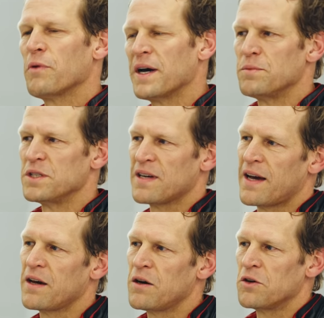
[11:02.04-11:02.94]
quite a bit
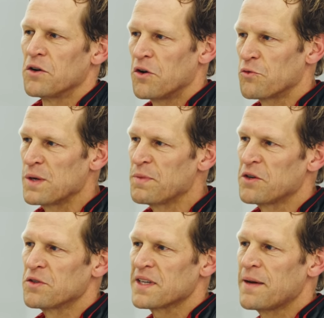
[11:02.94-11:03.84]
higher on, on
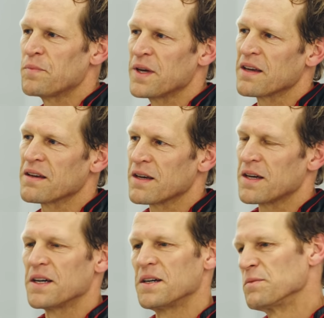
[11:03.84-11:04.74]
rebound damping.
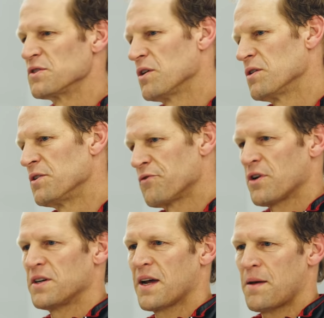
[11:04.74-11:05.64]
Um, so in the
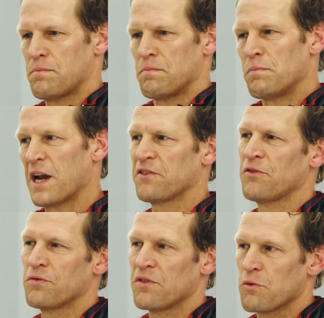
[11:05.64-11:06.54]
front I'm plus
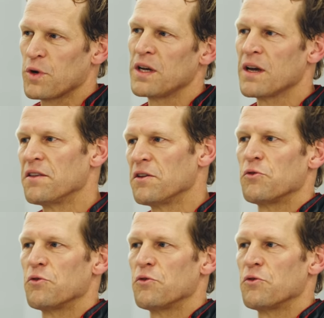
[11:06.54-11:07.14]
three and in